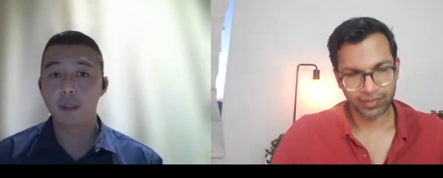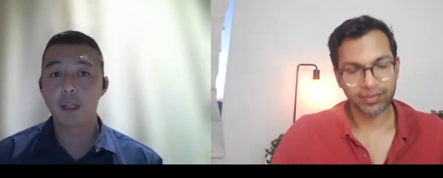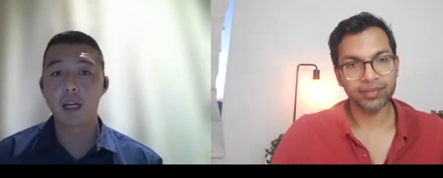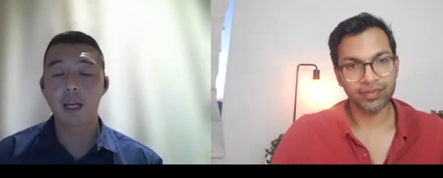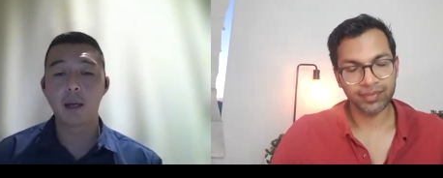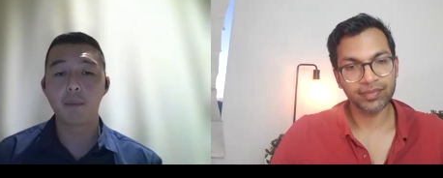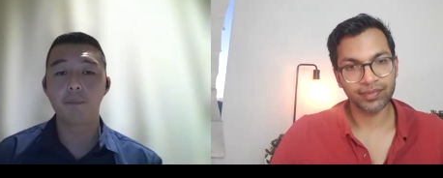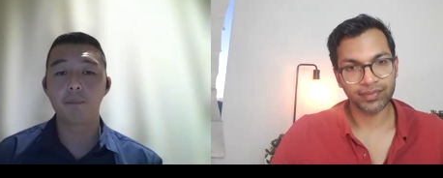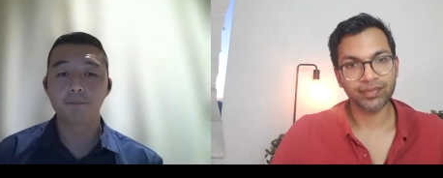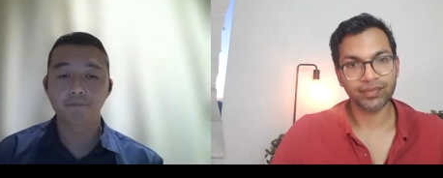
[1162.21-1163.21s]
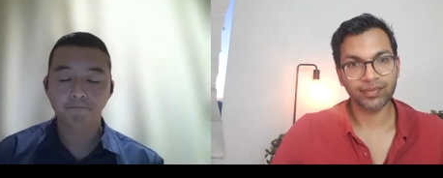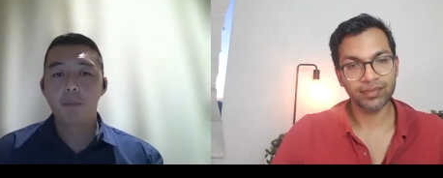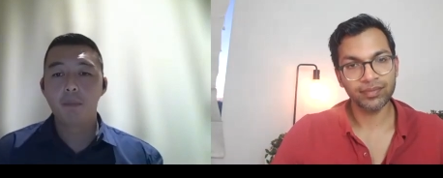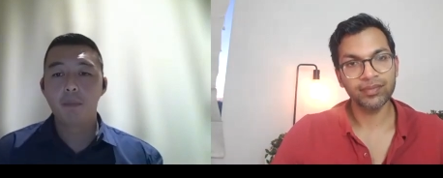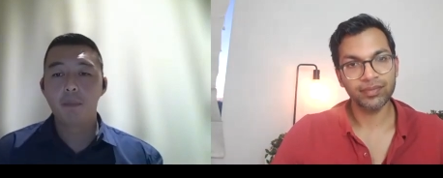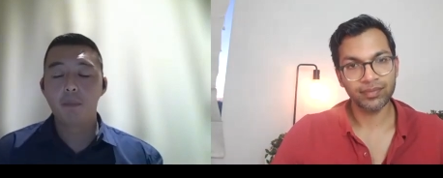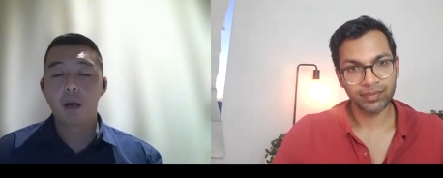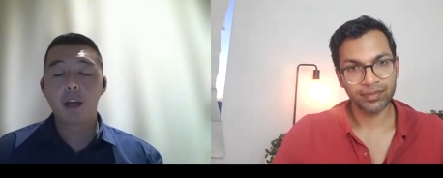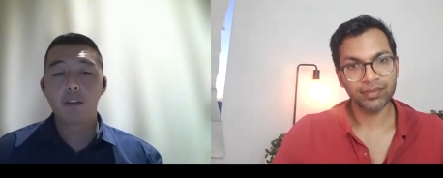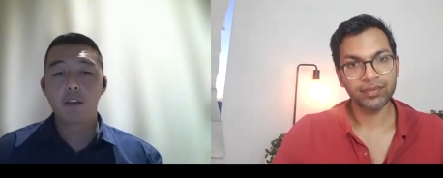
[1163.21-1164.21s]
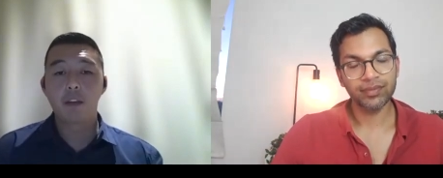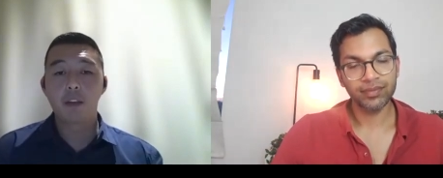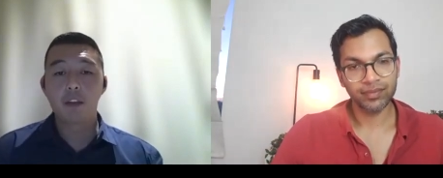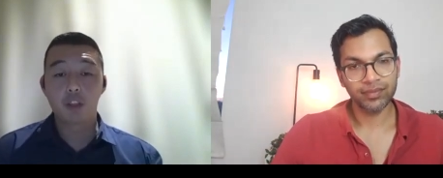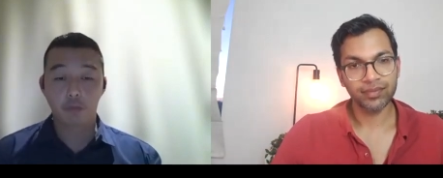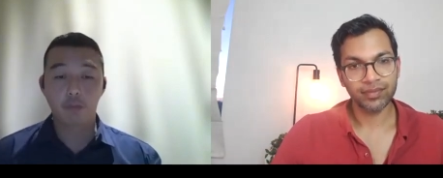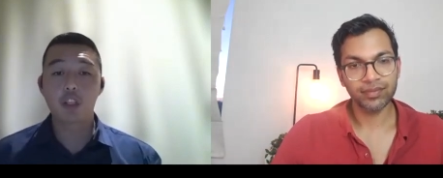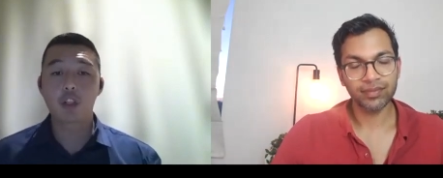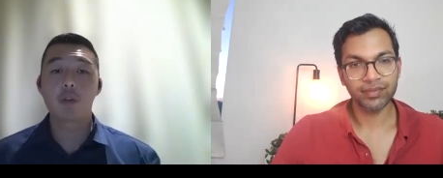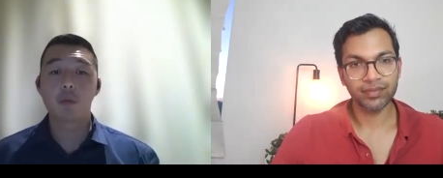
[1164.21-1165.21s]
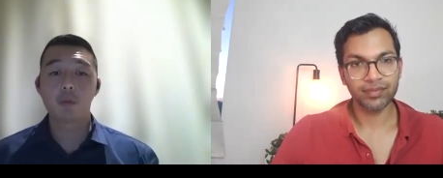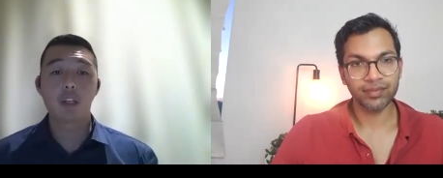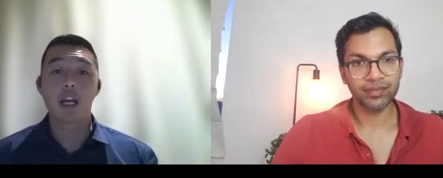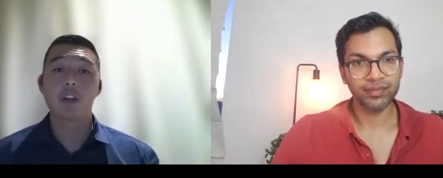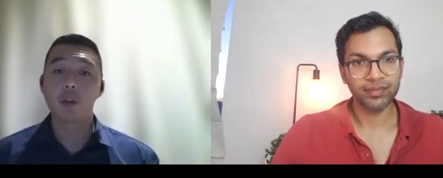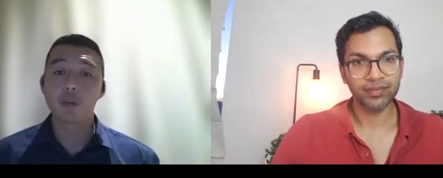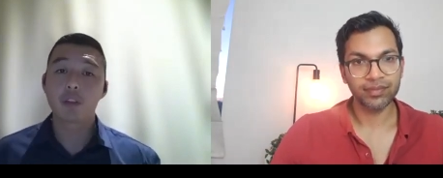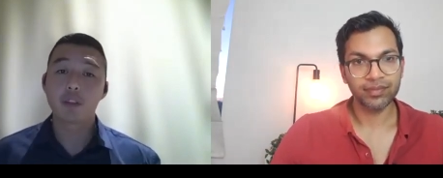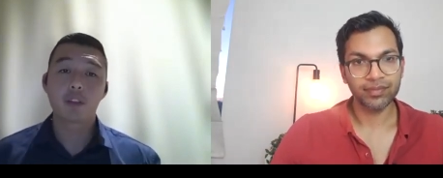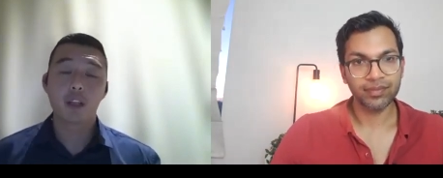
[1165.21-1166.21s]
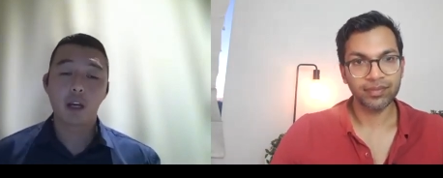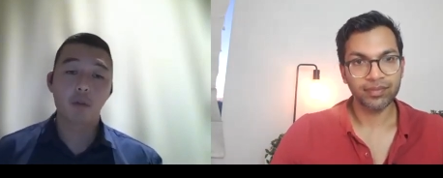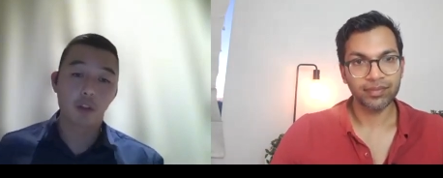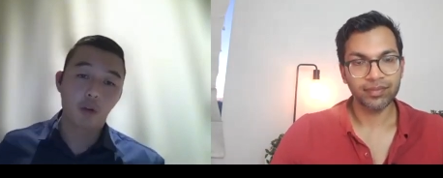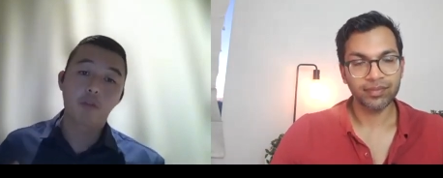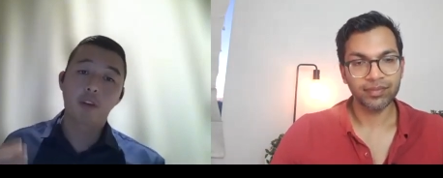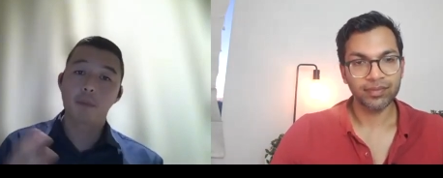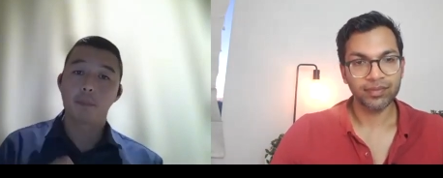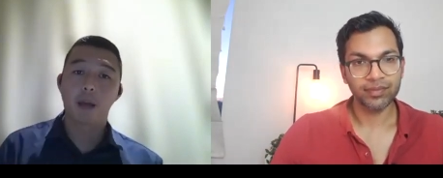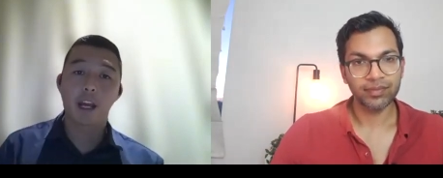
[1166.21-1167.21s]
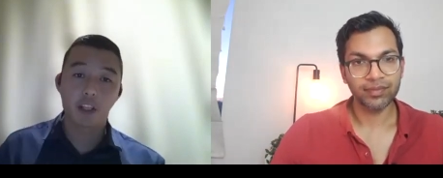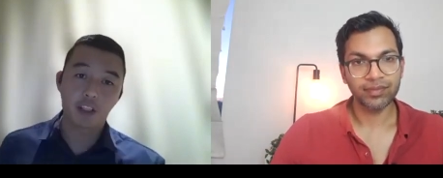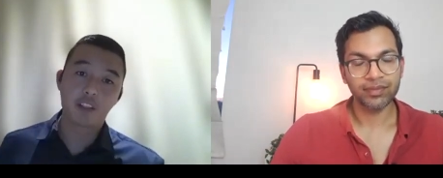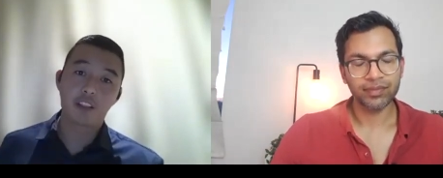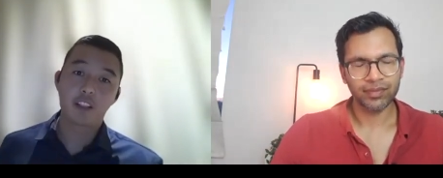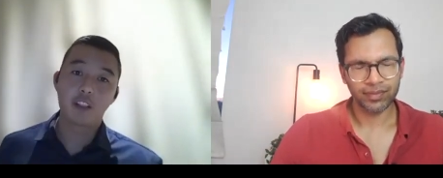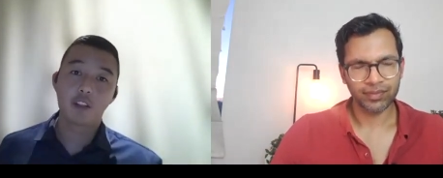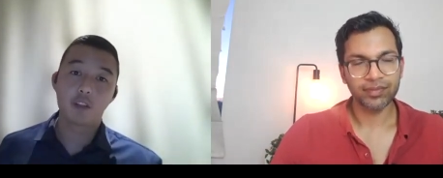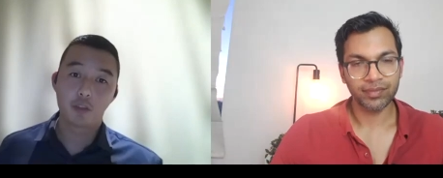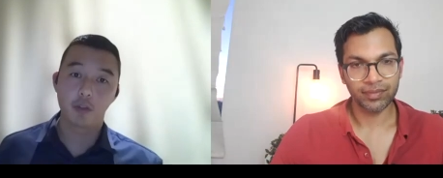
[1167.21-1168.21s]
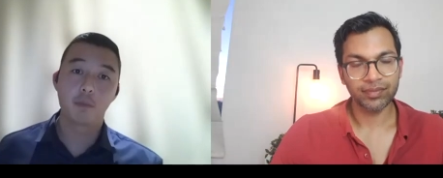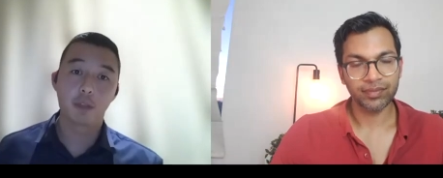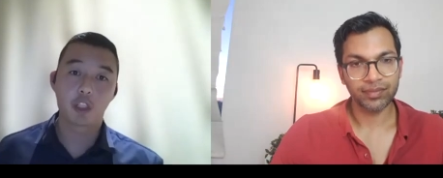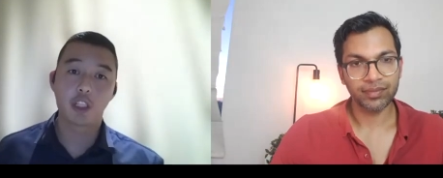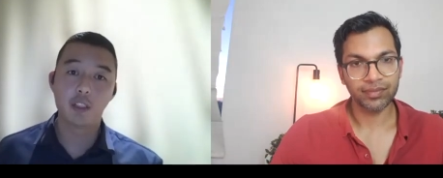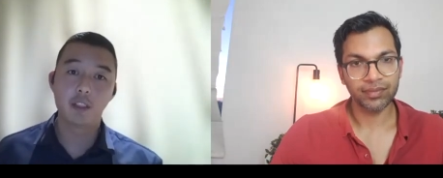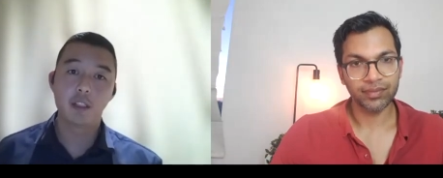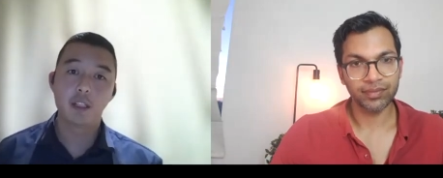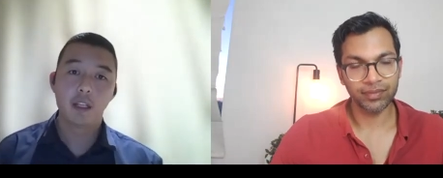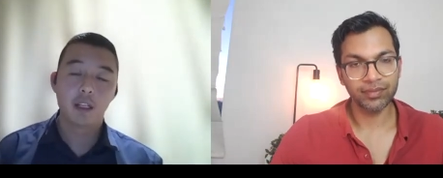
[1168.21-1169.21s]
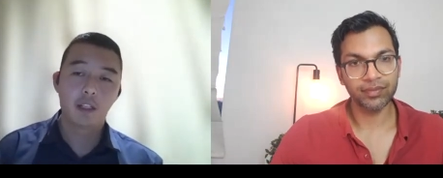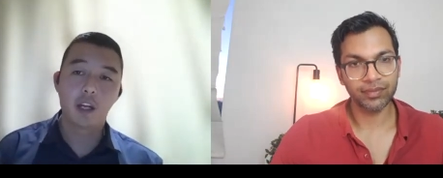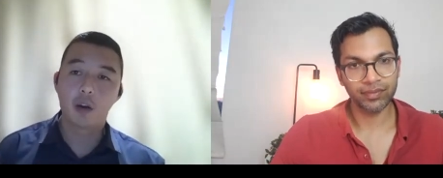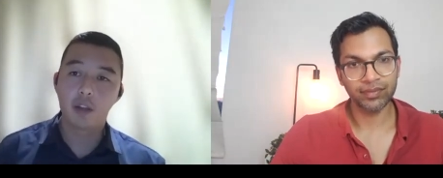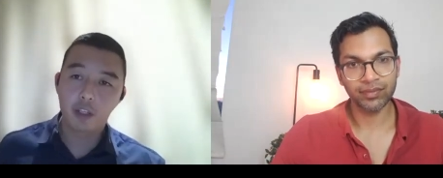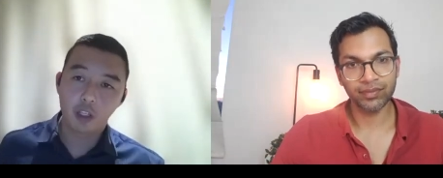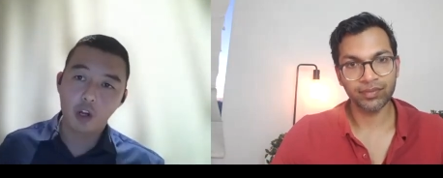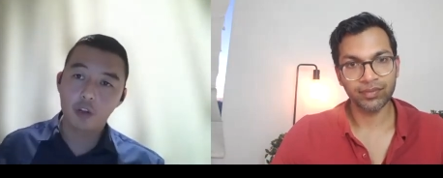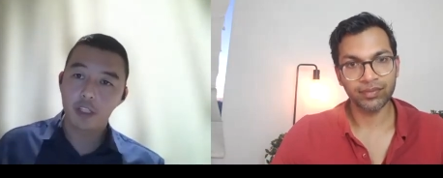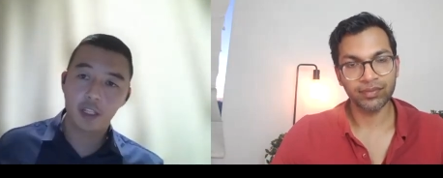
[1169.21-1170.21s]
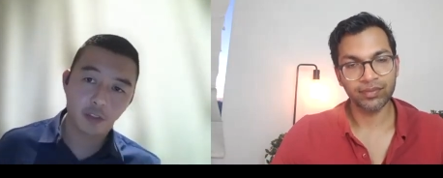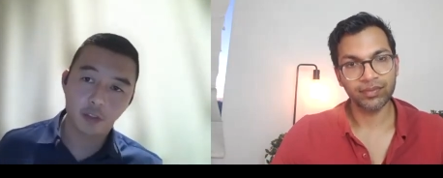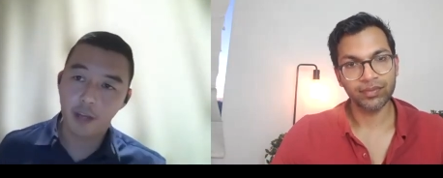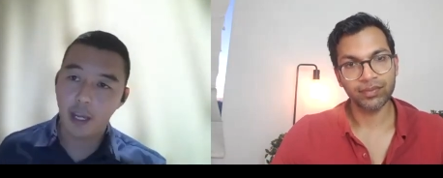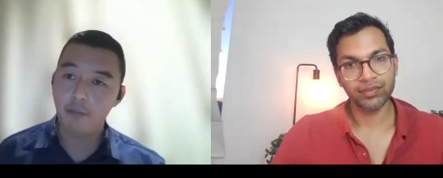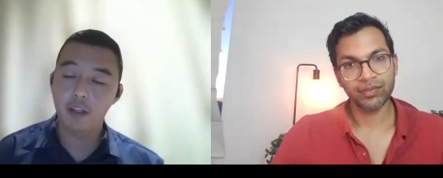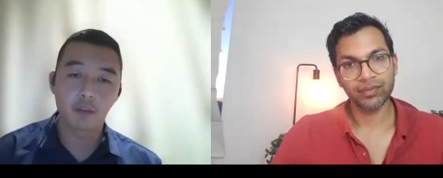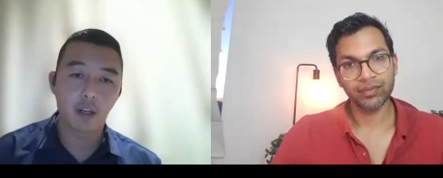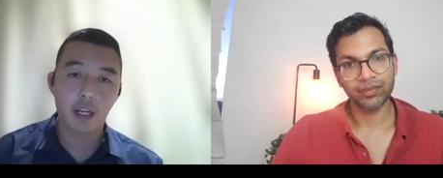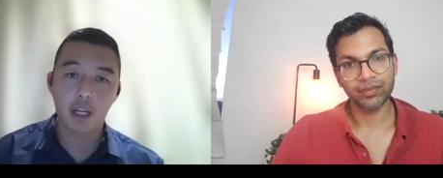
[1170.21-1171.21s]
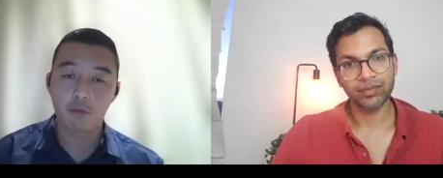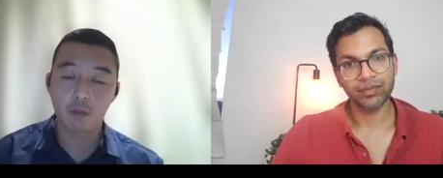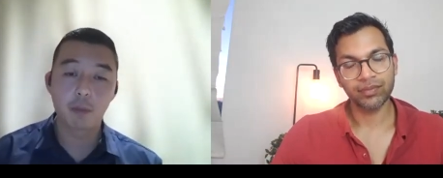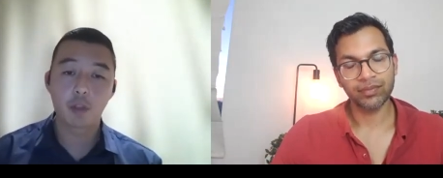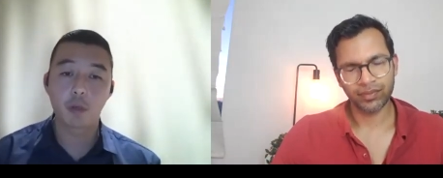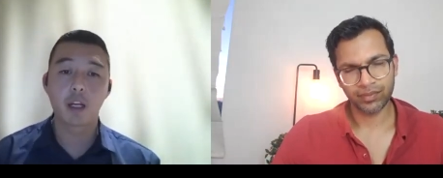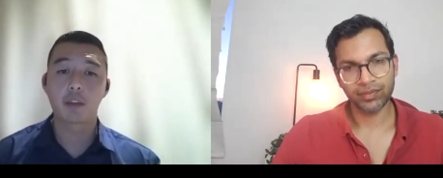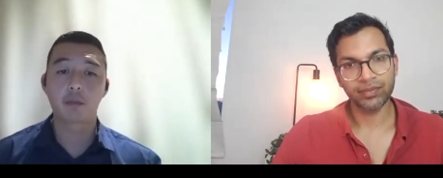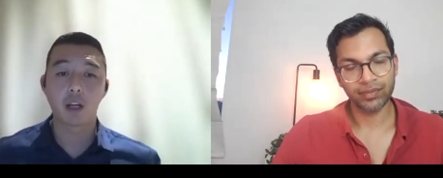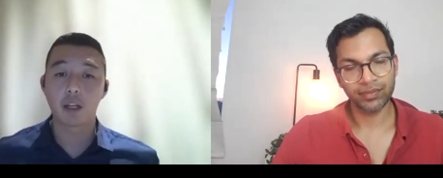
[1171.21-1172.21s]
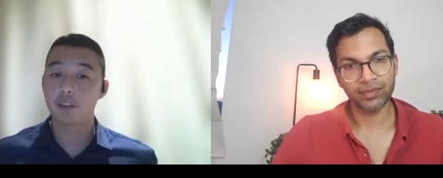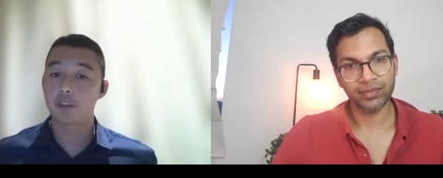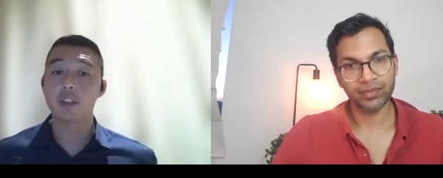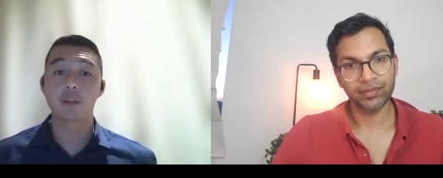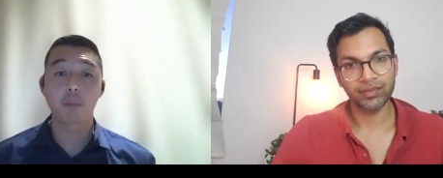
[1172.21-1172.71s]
Speaker 1: Um, my... differential diagnosis, I would go from the patient to the machine. Now, in the context of having uh, rheumatoid arthritis, there's a